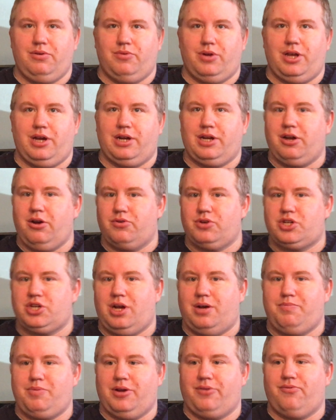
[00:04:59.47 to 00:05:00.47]
when I go
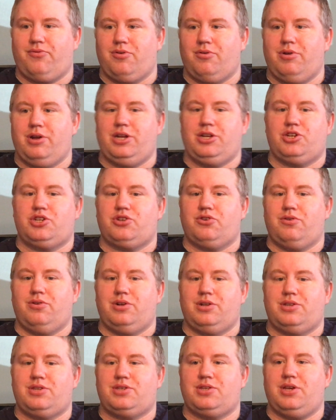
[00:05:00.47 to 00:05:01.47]
shopping for
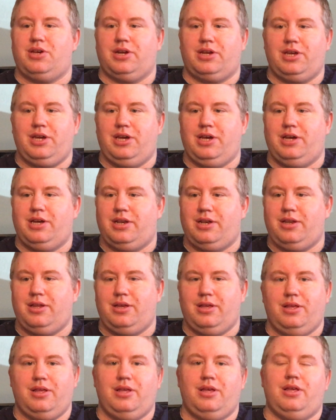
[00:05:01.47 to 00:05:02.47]
insurance again,
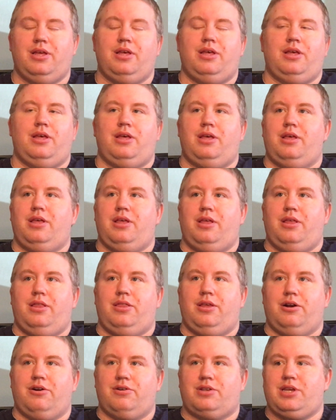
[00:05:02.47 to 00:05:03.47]

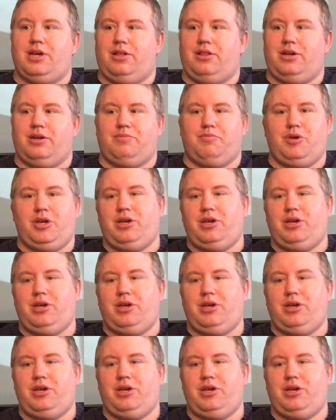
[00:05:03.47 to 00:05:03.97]
they're telling